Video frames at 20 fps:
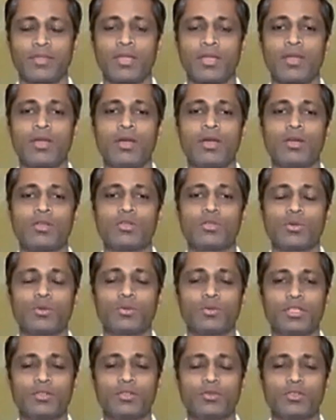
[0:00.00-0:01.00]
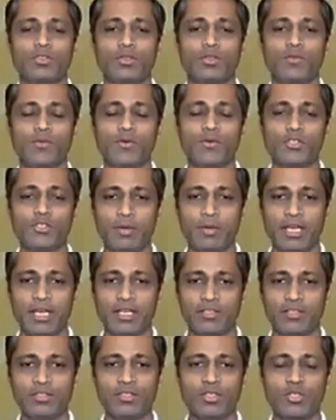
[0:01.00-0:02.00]
So this was the first
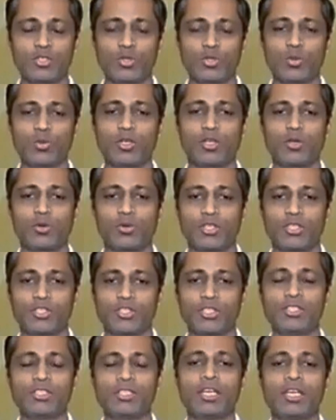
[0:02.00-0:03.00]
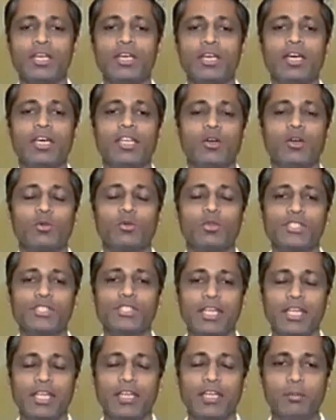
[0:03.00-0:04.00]
practice, shoulder rotations. Now the
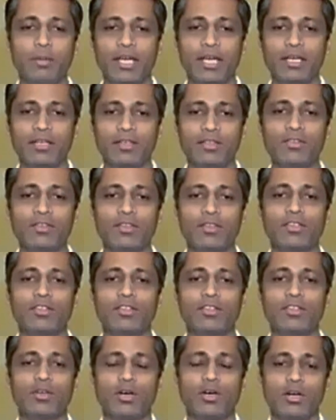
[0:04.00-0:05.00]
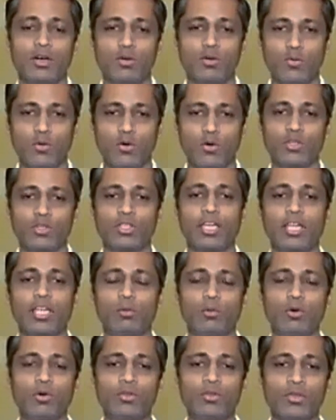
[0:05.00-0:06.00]
second practice is for the
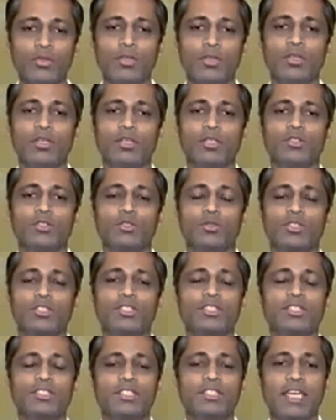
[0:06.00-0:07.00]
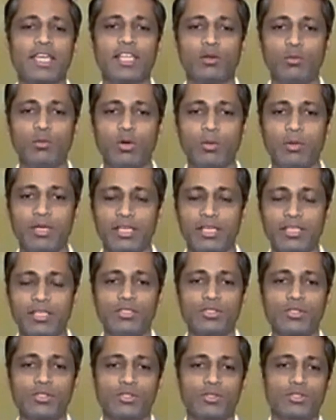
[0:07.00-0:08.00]
elbows. So this is elbow bending.
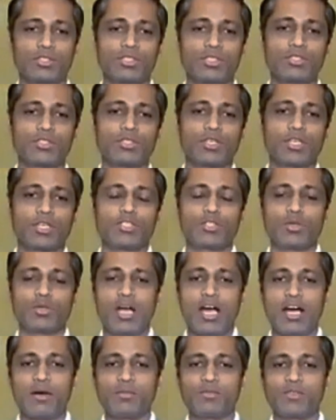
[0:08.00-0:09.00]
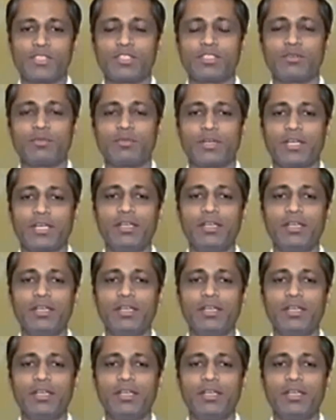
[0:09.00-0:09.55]
Just stretch your arms in the front.